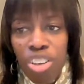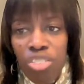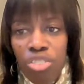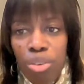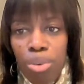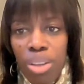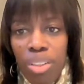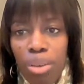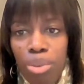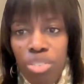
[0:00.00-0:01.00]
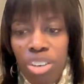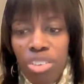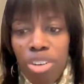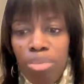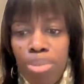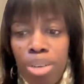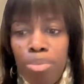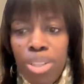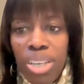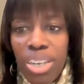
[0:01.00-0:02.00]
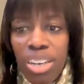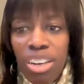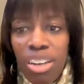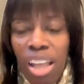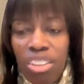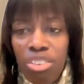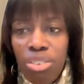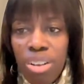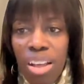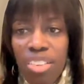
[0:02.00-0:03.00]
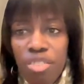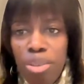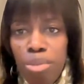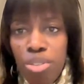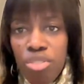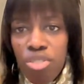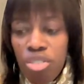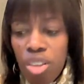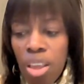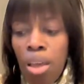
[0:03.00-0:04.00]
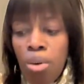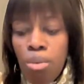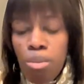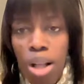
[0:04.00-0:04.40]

change the way that we generate, manipulate, and utilize venom arsenals,